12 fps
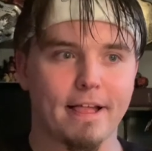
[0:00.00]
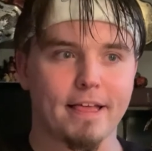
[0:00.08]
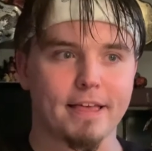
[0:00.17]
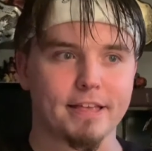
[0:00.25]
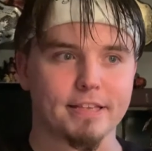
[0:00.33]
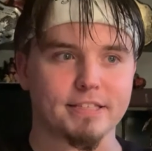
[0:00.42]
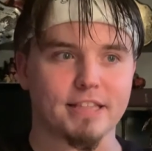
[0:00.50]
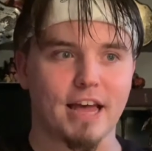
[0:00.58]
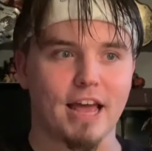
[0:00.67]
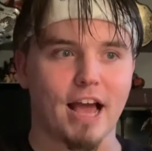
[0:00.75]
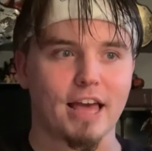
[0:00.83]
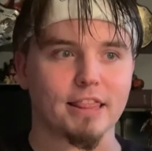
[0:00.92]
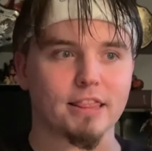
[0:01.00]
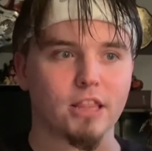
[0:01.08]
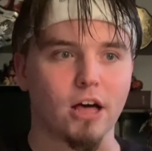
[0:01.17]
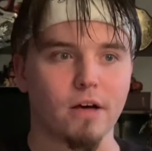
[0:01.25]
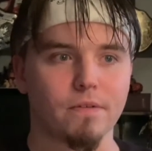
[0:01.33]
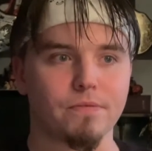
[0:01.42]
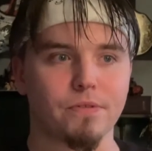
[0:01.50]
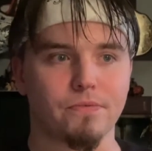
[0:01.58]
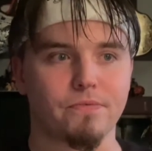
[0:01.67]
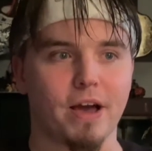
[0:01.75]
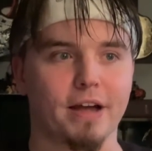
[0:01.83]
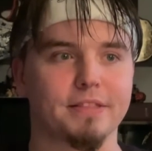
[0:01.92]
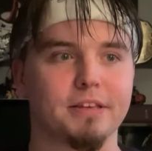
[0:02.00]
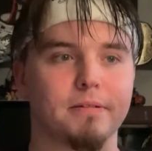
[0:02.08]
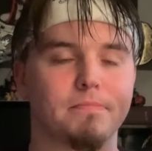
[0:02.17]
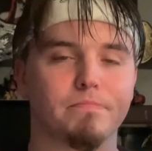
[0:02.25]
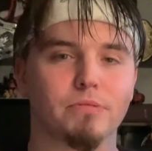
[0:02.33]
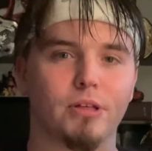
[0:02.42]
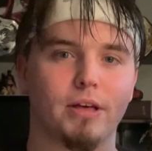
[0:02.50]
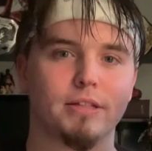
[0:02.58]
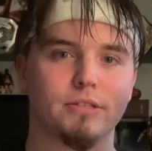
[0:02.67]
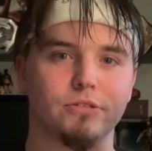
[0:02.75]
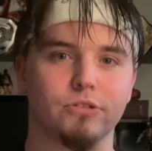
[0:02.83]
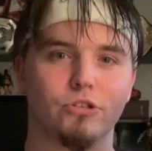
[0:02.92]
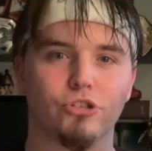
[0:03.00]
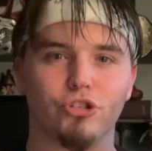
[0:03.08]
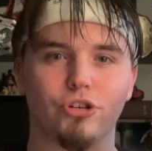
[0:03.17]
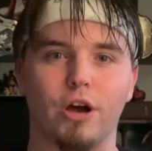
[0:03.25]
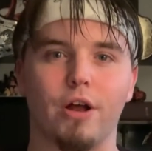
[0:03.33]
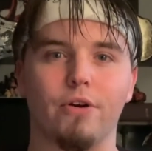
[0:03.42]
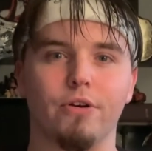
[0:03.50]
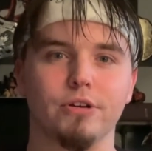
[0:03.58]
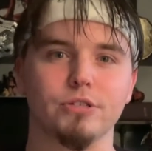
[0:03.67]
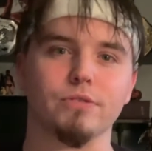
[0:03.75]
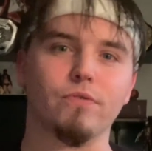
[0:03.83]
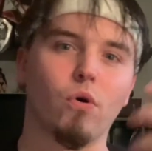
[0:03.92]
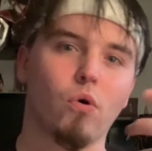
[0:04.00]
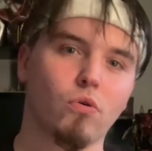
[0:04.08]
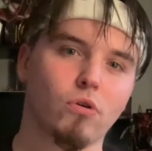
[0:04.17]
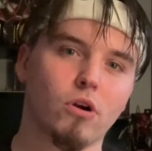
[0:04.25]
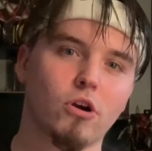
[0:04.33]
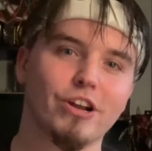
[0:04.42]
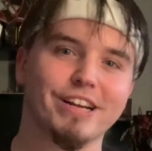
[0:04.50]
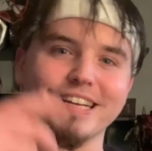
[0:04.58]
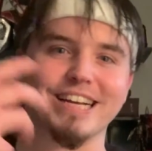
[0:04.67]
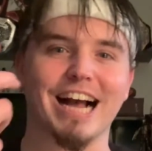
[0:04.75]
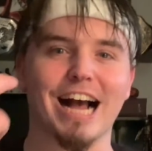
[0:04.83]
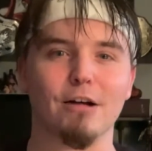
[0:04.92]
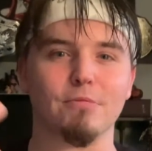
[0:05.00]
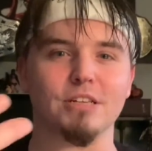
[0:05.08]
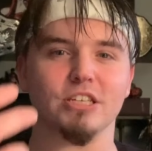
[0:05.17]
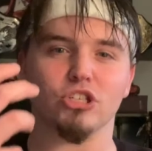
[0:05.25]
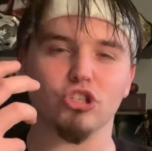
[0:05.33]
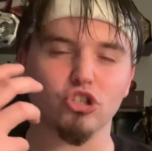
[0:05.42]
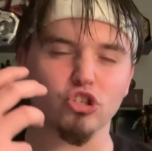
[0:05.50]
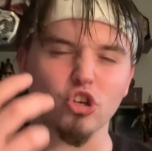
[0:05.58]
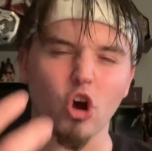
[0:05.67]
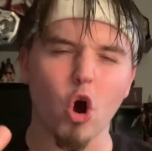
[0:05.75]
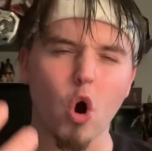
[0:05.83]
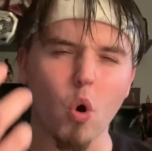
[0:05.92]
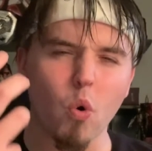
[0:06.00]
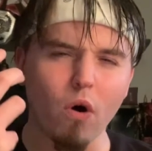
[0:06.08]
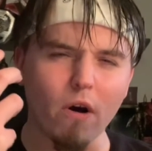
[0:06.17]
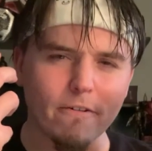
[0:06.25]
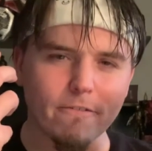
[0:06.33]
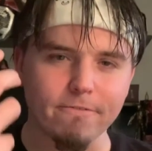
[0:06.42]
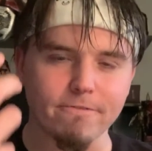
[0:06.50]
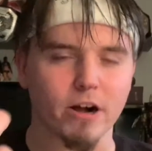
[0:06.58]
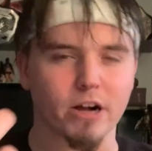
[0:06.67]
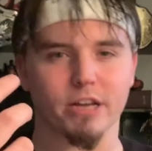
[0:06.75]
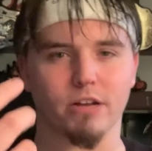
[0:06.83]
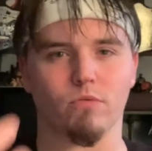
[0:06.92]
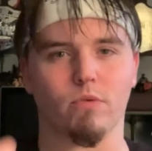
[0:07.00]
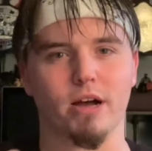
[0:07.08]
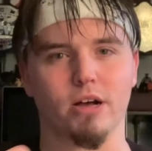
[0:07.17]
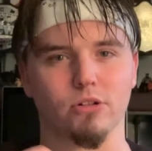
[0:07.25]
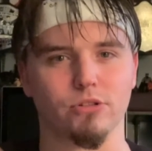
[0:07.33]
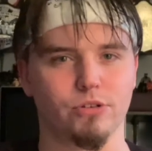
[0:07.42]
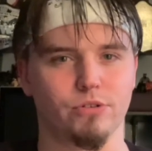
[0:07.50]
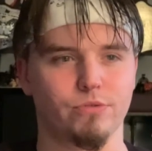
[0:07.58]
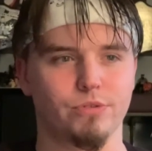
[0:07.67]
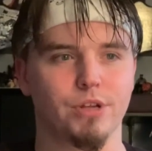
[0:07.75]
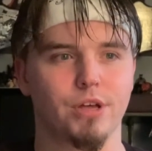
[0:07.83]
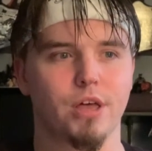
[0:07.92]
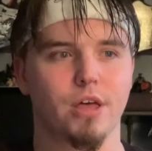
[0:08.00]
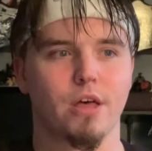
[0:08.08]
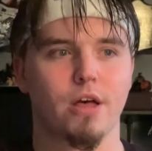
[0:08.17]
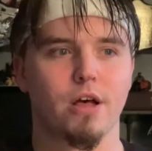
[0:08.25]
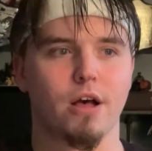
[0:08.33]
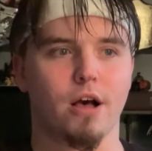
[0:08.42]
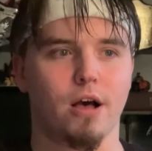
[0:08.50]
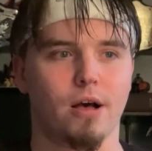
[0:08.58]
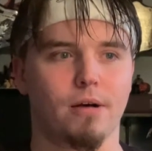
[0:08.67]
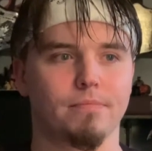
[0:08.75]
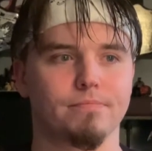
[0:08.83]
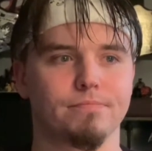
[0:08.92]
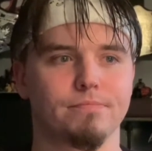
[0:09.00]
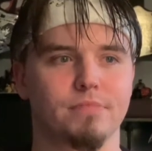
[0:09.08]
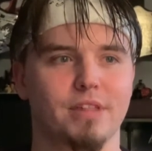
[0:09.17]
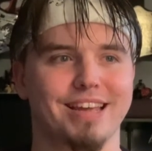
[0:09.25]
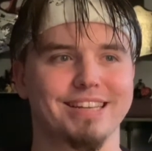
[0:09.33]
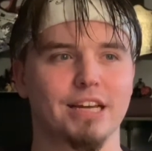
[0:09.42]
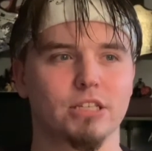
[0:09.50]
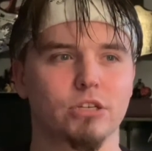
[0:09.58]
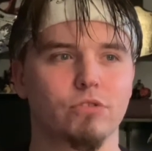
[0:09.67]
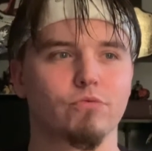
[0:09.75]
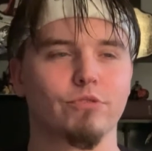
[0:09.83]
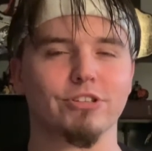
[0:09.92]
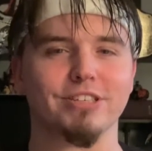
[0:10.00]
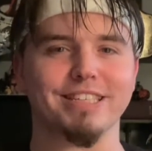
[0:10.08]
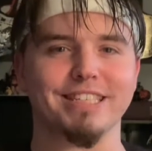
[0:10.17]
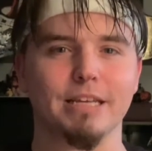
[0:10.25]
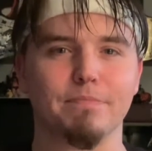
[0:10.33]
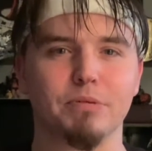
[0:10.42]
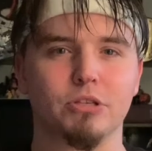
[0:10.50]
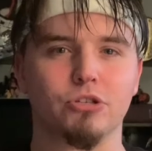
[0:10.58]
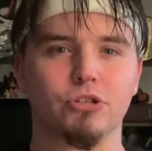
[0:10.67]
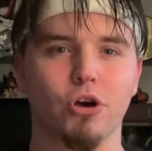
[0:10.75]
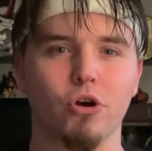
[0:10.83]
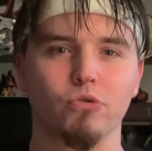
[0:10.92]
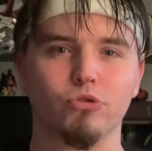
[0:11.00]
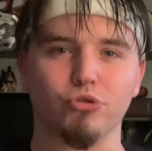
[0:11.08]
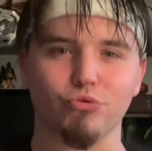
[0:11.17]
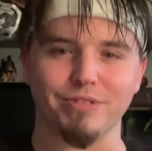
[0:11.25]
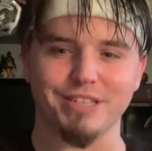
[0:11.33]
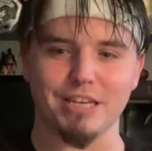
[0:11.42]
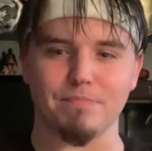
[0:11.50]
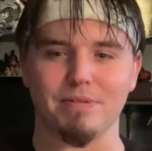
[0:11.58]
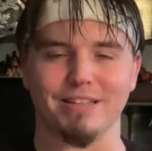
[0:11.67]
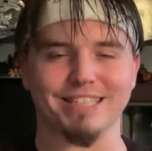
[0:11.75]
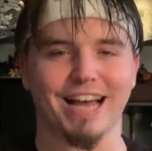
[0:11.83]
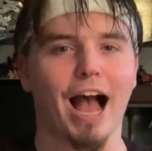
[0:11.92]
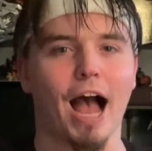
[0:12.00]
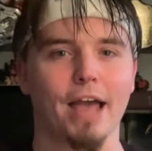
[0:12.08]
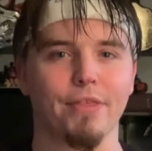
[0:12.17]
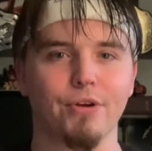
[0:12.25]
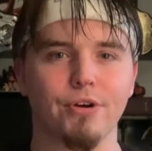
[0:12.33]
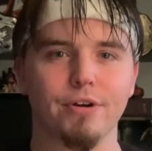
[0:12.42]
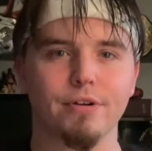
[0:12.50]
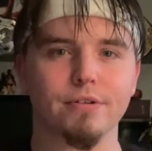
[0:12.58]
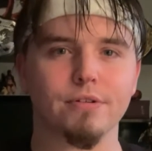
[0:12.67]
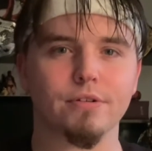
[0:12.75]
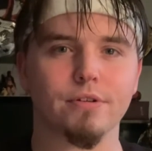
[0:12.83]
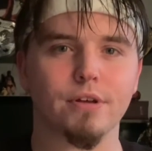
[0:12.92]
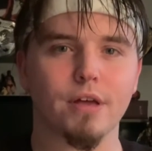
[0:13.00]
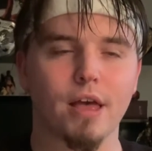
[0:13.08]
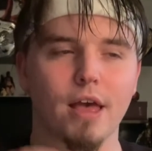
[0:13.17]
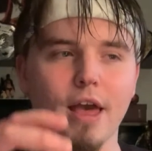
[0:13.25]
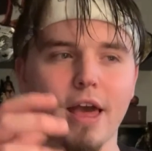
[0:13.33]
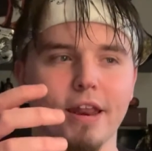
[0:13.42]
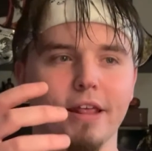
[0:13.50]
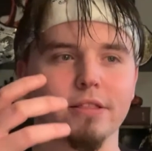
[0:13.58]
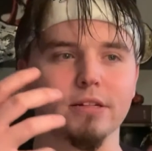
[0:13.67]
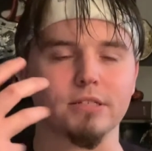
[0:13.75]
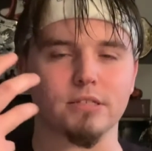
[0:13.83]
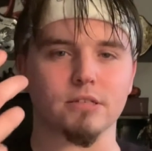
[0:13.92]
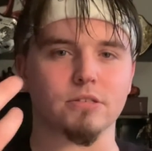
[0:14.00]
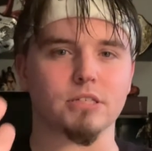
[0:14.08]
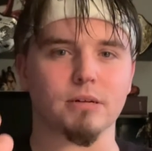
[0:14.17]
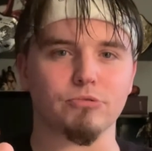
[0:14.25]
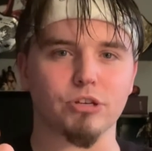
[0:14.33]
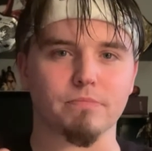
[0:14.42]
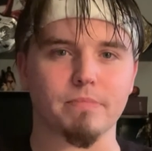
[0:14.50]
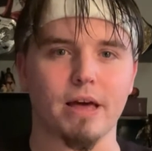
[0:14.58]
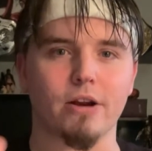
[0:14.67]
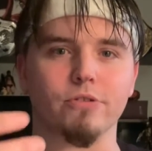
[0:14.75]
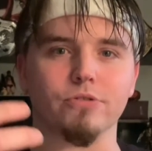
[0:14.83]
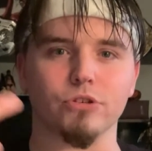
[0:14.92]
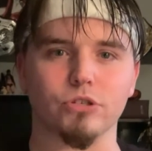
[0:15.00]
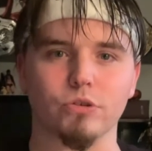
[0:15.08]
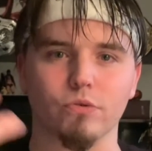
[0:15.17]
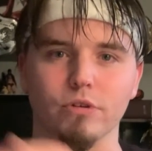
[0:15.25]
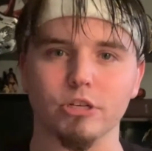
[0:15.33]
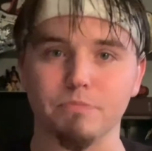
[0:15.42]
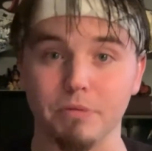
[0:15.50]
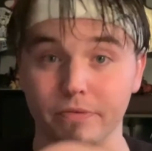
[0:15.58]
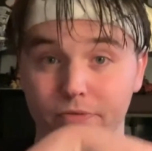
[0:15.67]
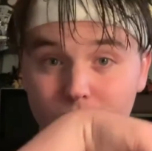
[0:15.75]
is that I love the fact that it blends the genres of horror and comedy so fucking well, dude. It doesn't really dip its toe too deep into either, and it lets the subject matter and the story speak for